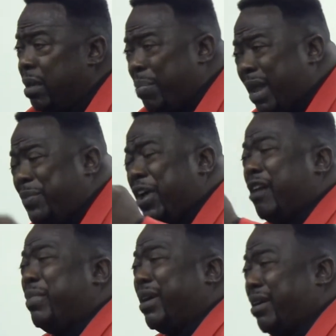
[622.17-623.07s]
But I'm
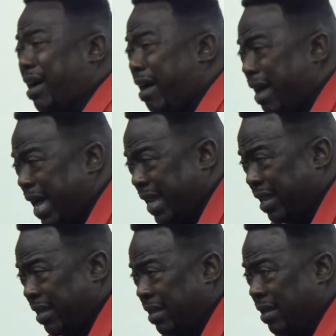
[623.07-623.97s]
talking about God,
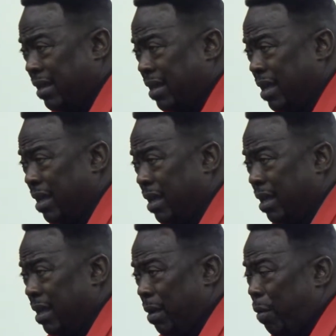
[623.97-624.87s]

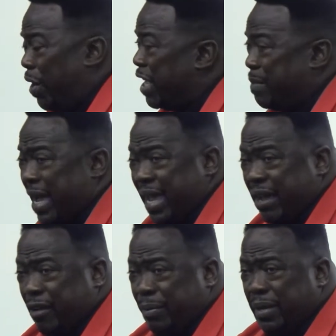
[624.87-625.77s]
who is my
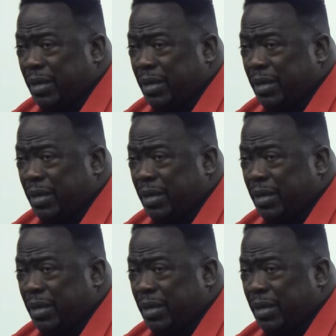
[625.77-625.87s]
help.